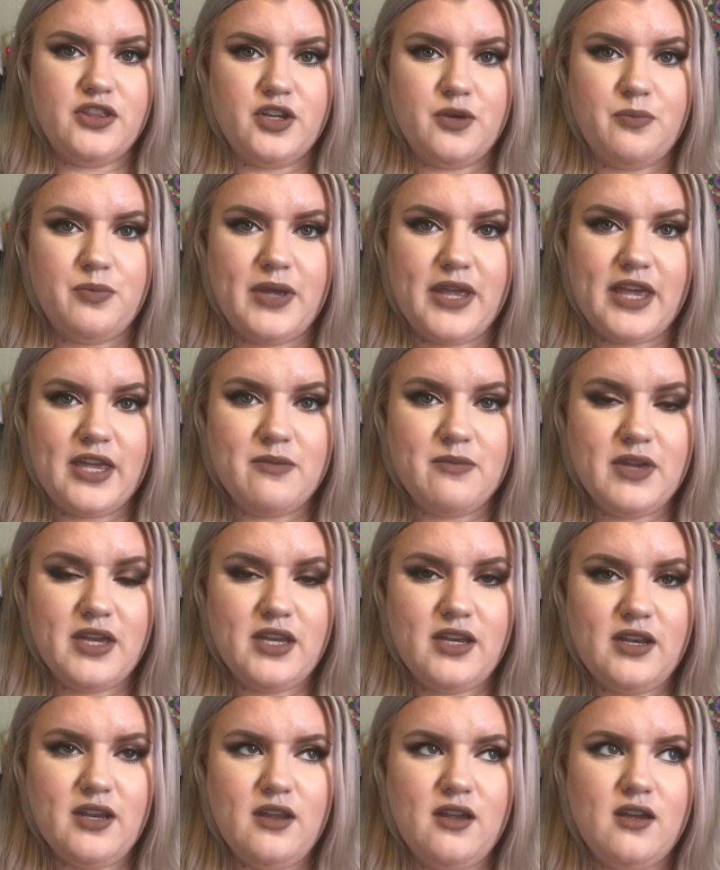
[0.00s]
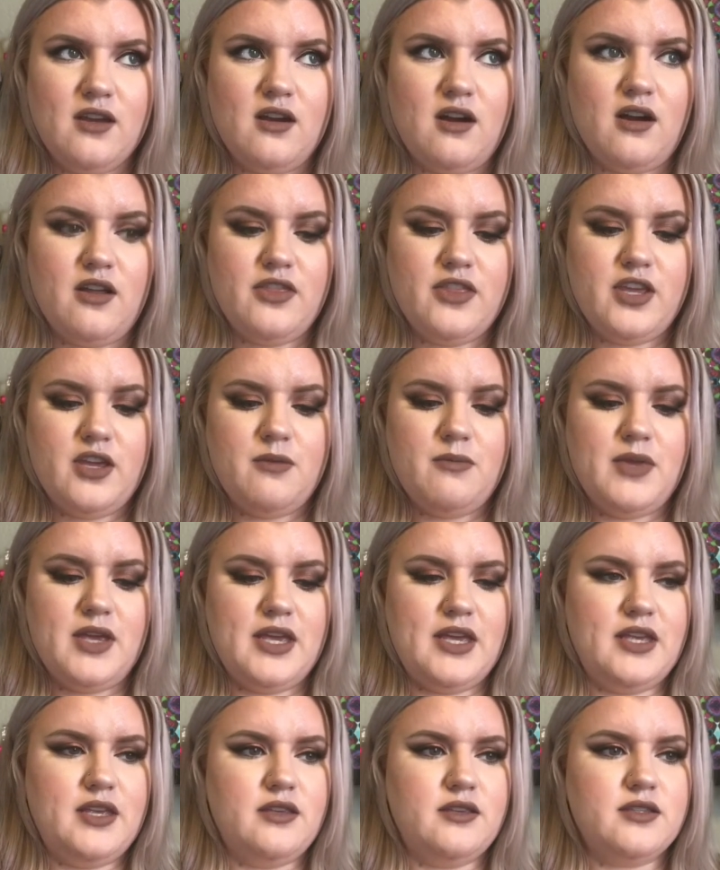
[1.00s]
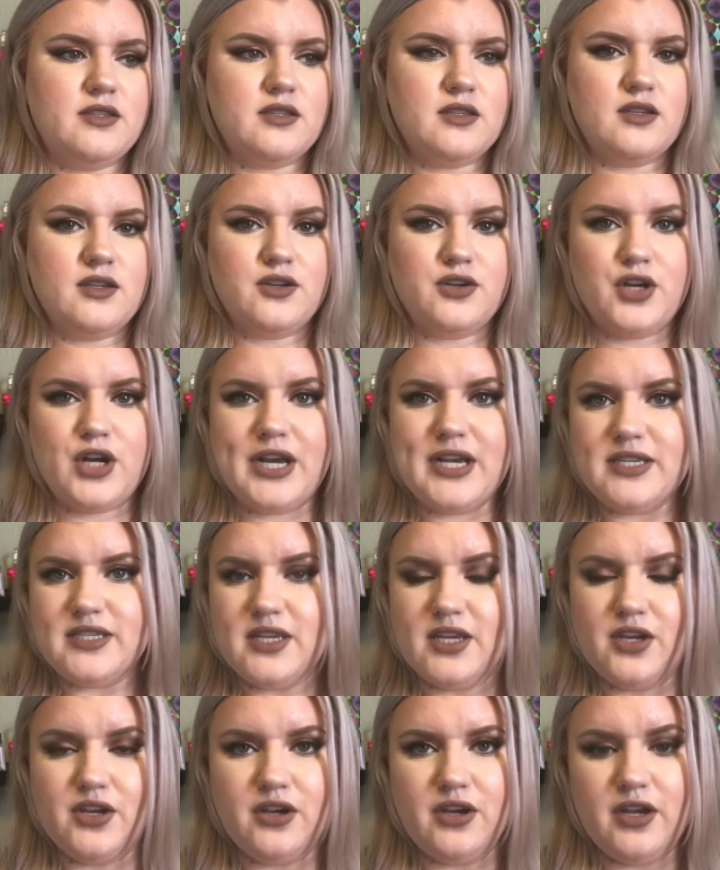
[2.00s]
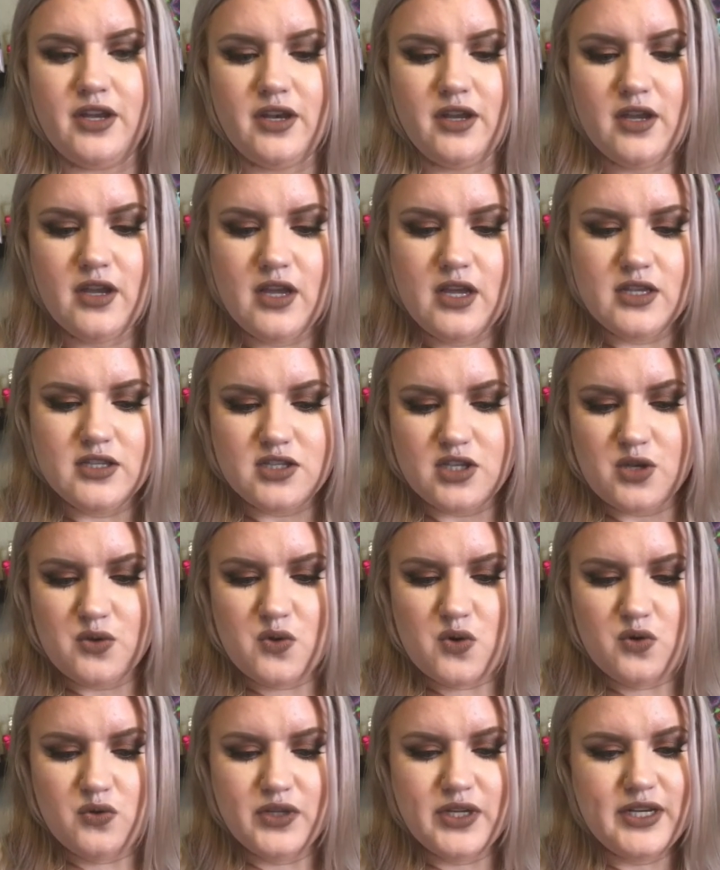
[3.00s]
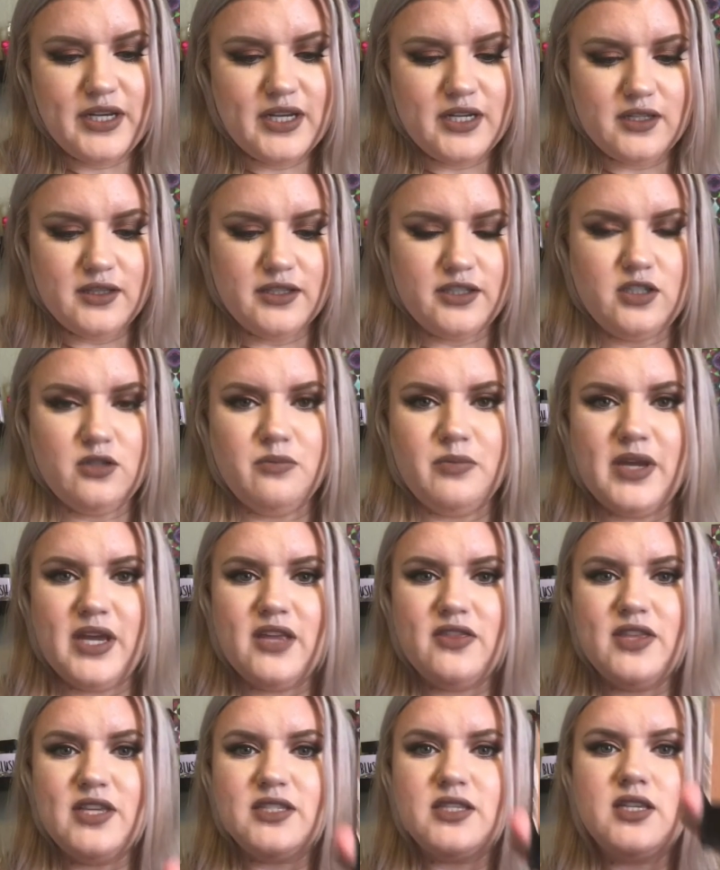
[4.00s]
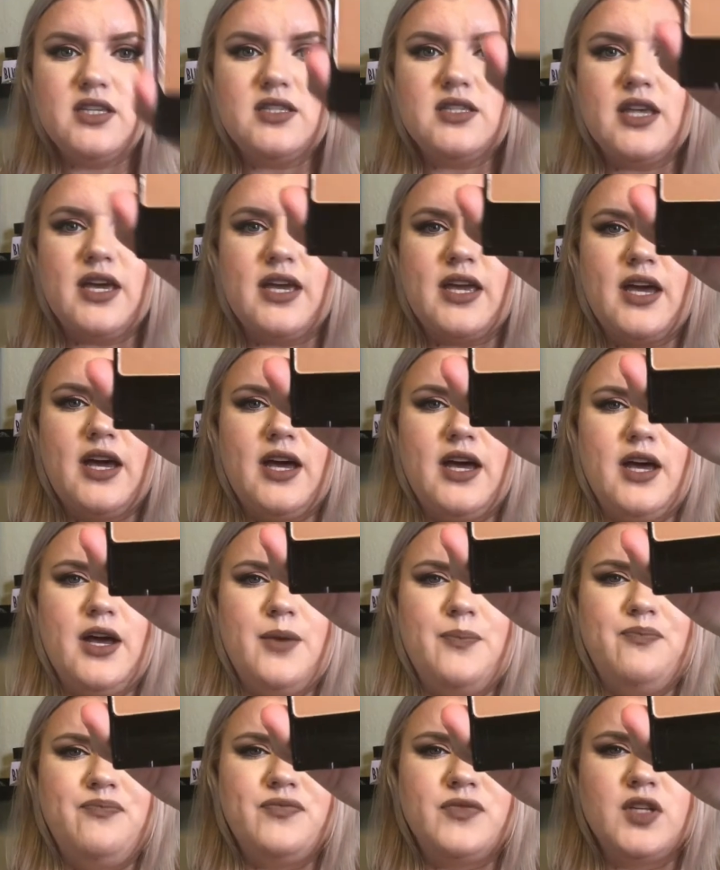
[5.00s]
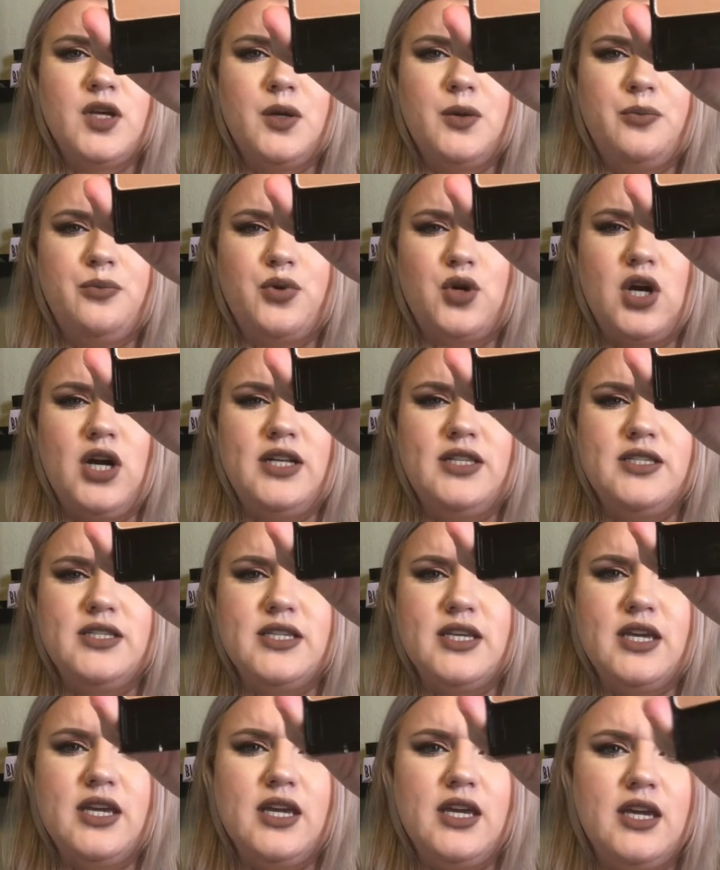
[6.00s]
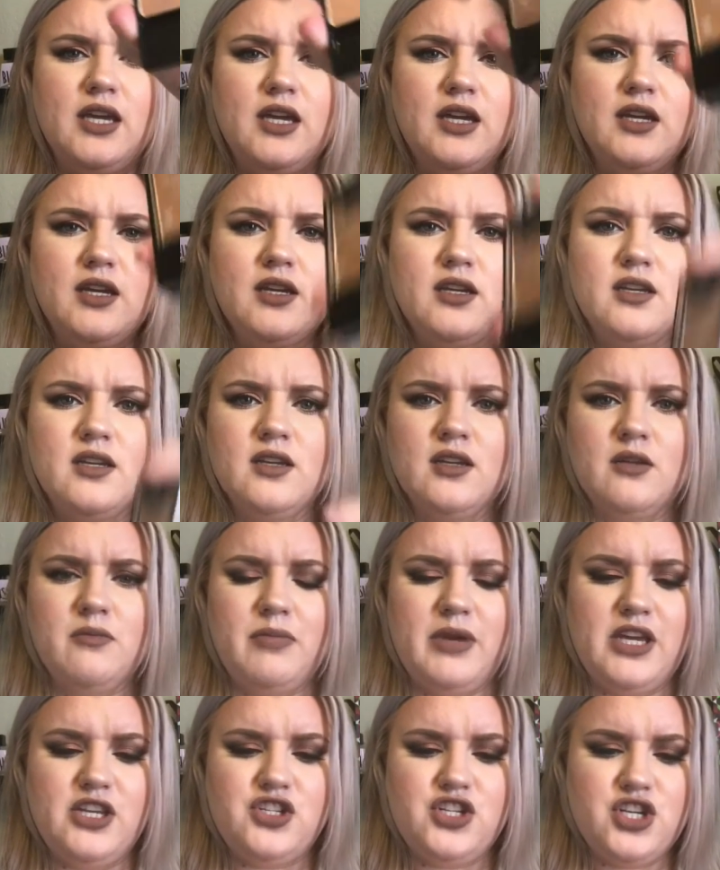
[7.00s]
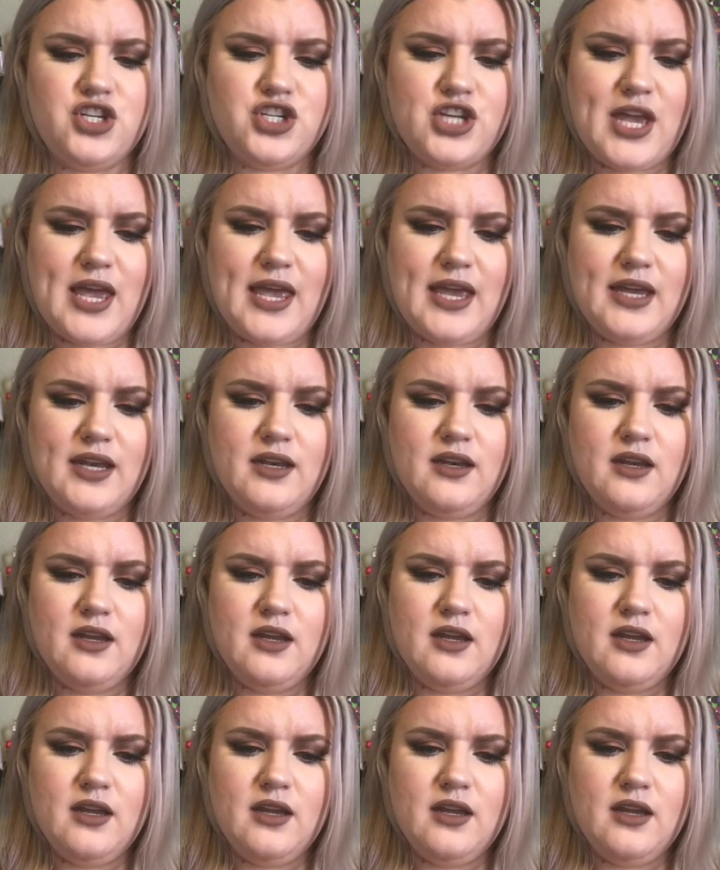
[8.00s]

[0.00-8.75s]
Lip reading: Their pigment on them is crazy good. So you only need a little bit. This is like a bronzy, peachy shade.